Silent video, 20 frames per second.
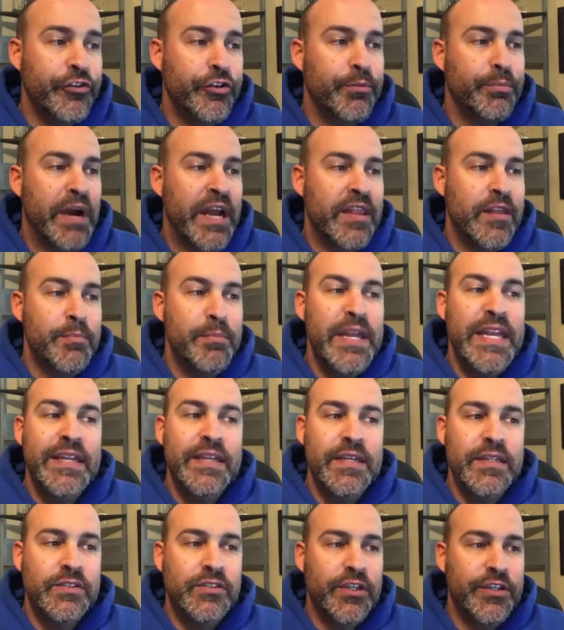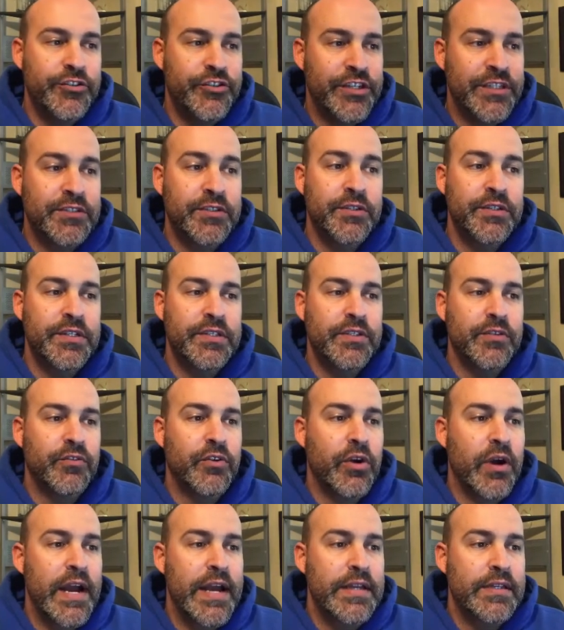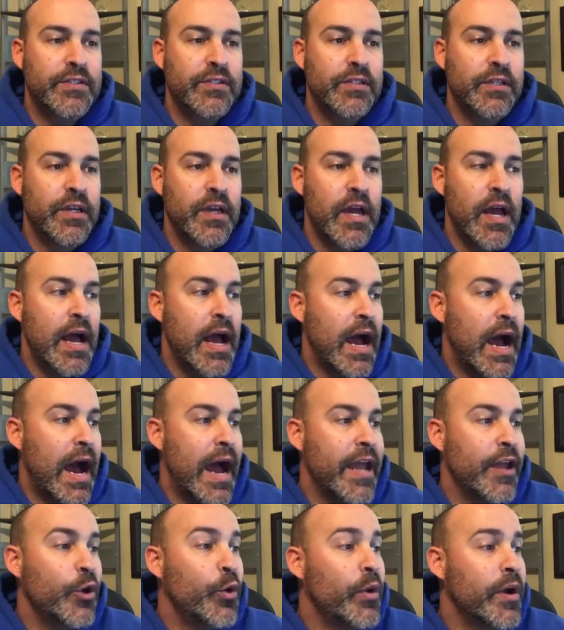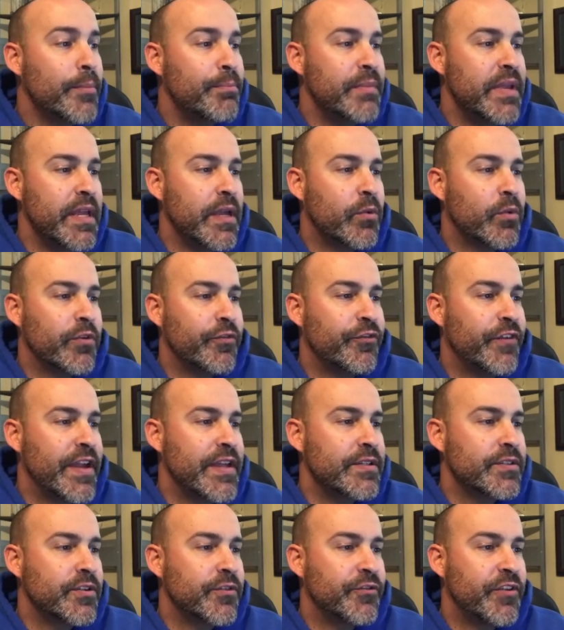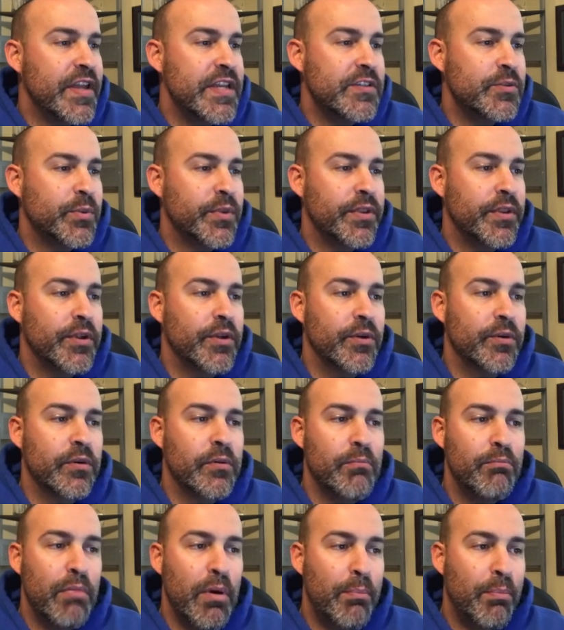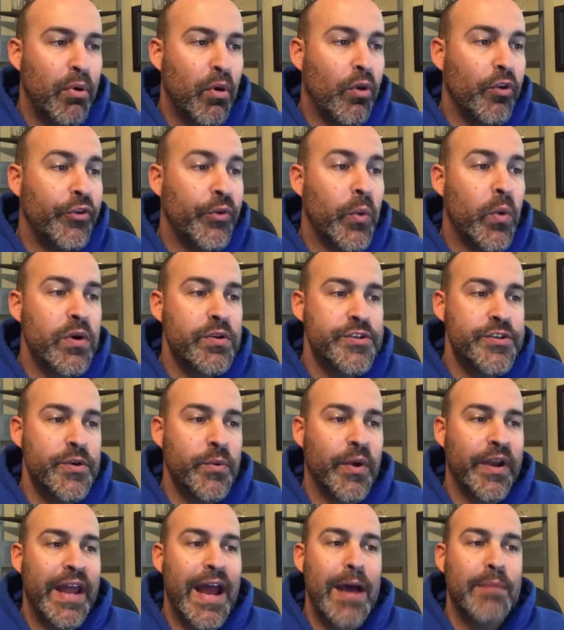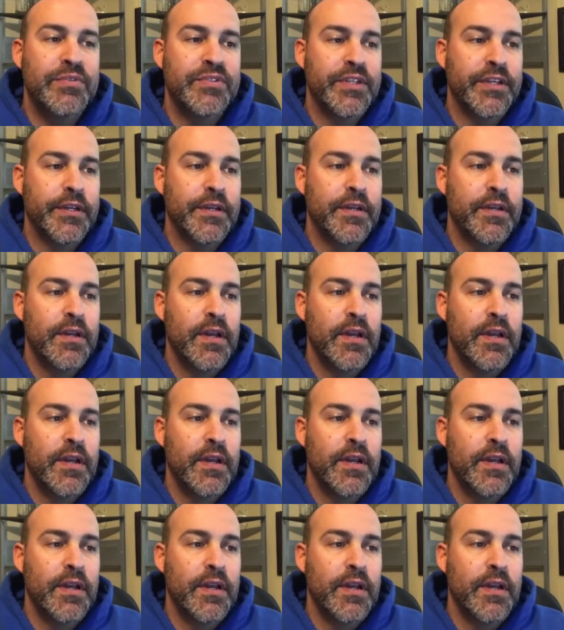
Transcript: you by the meekness and gentleness of Christ, I who am meek when face to face with you, but bold toward you when absent.